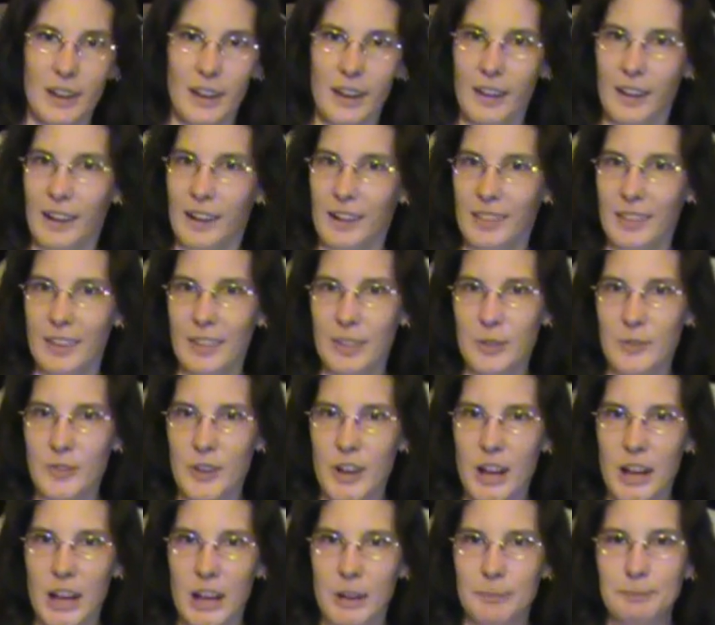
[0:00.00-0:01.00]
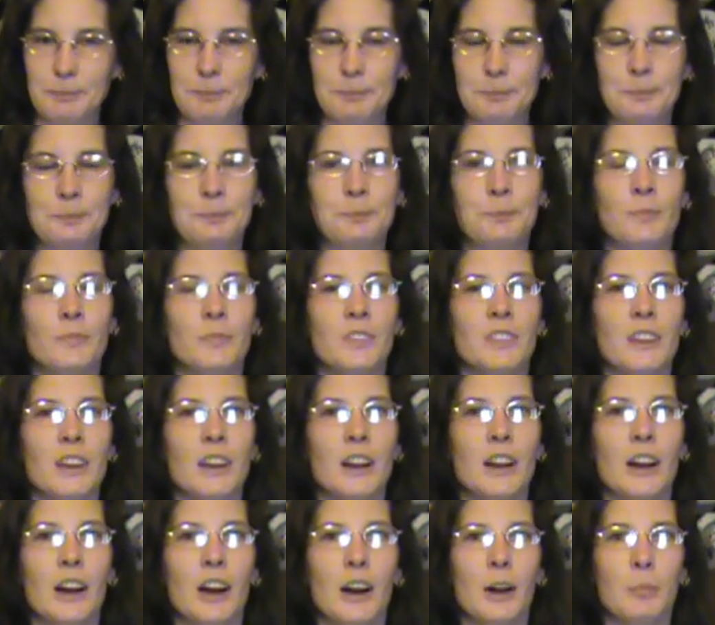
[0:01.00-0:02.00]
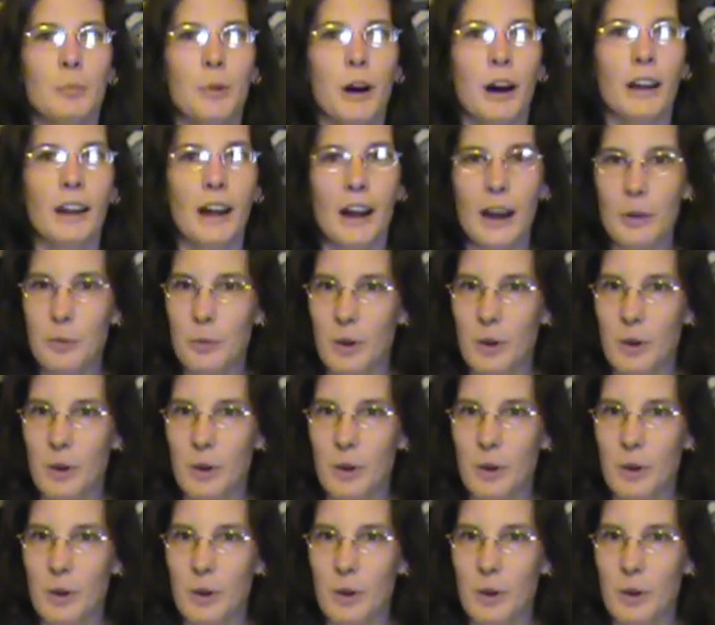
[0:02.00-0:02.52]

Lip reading: I kind of think they're funny. But I